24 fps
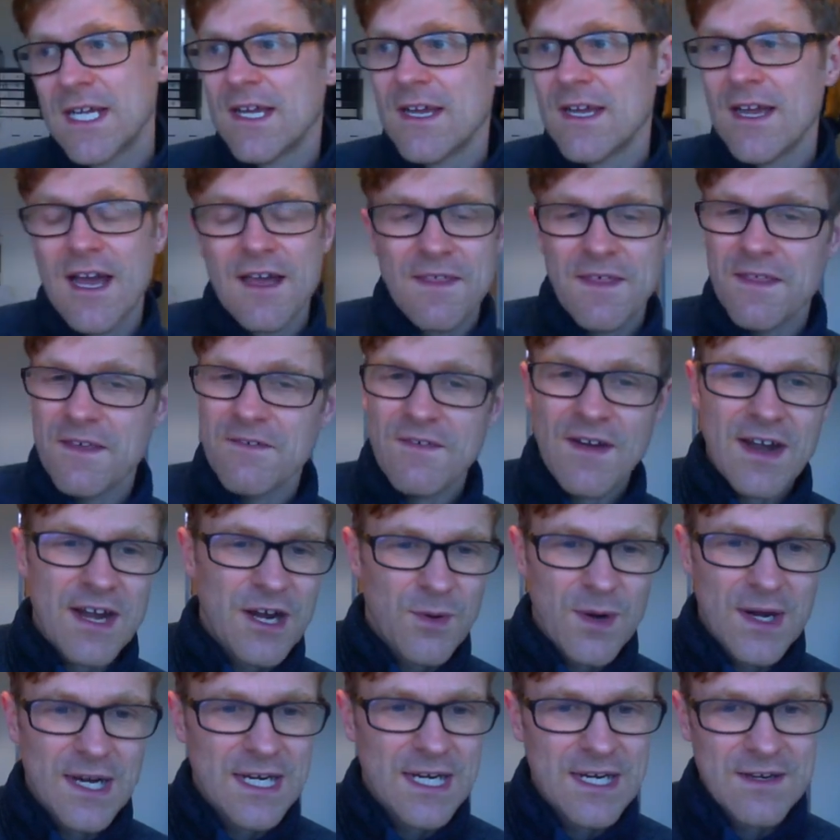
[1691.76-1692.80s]
and then they very
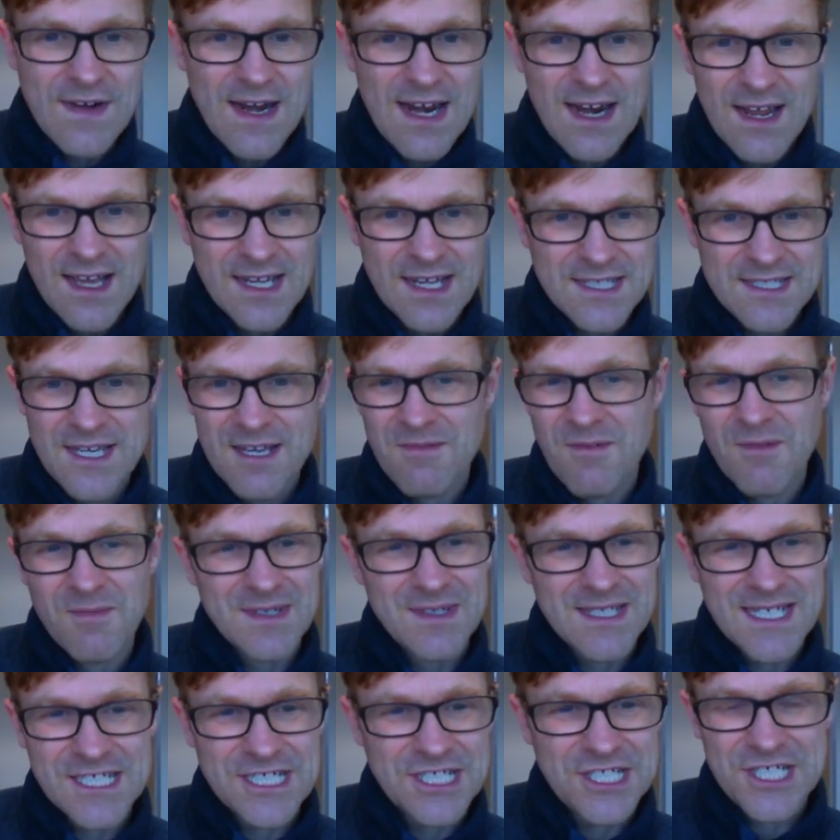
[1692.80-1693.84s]
quickly realised no one
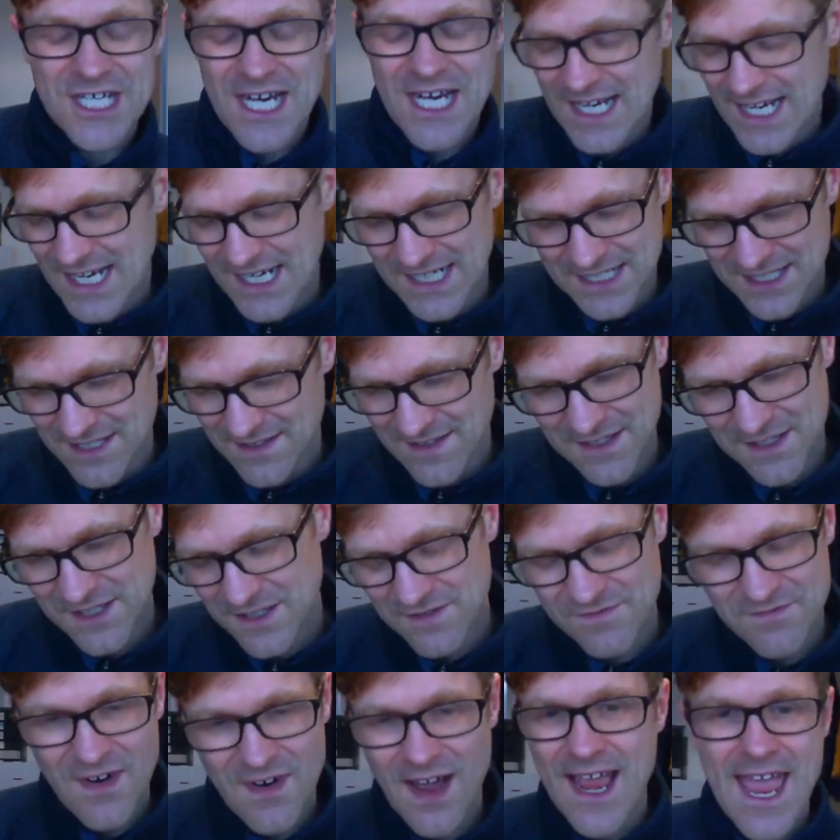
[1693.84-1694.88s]
was actually checking, so they just
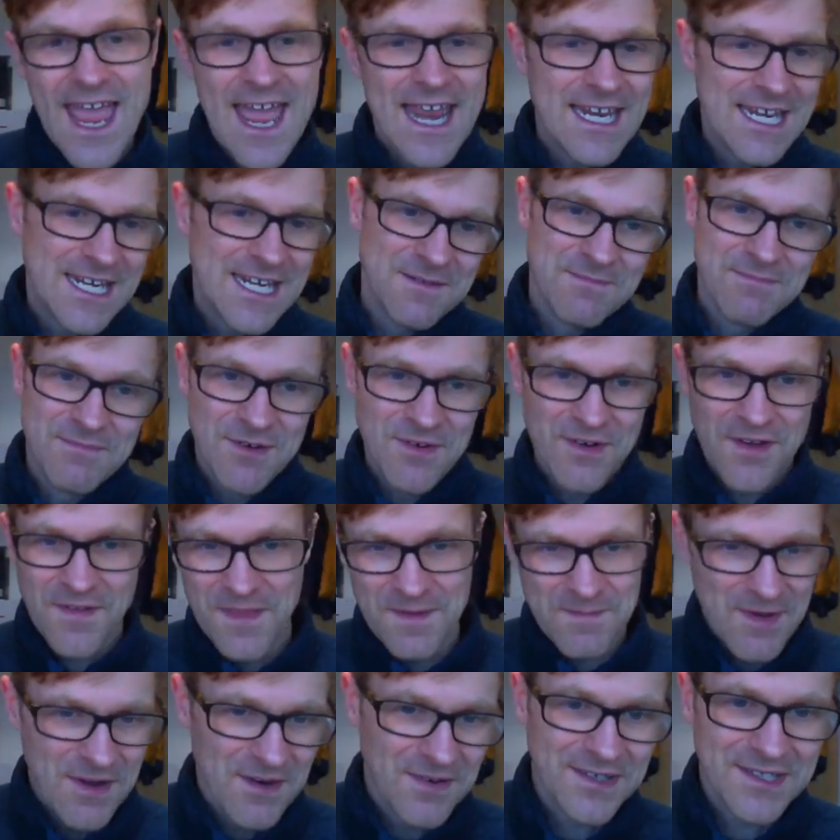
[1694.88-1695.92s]
write any number on the
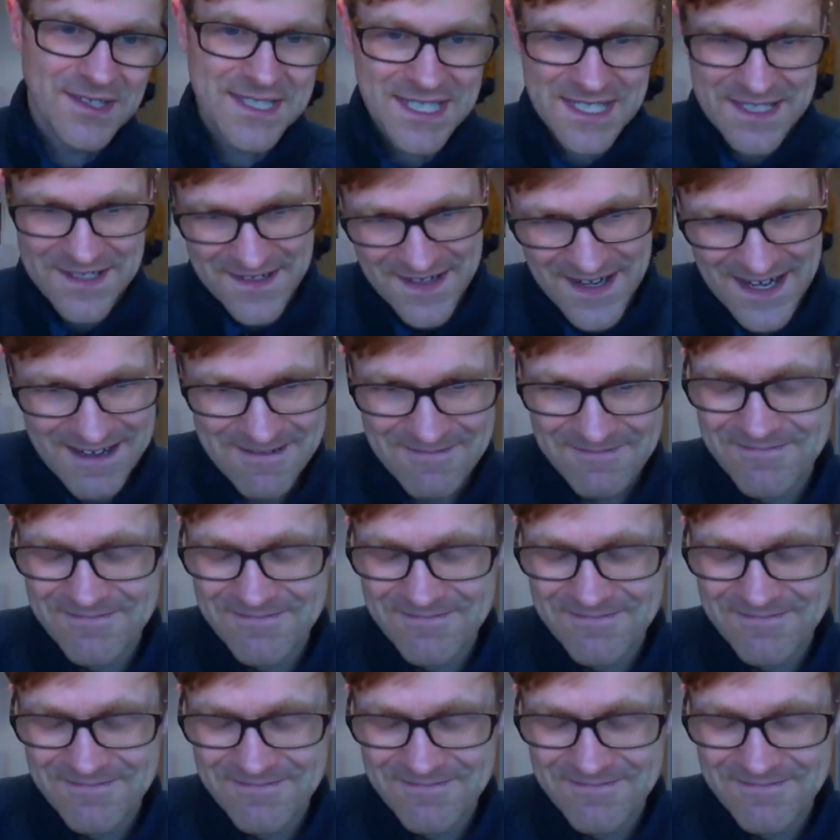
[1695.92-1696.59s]
boxes, right?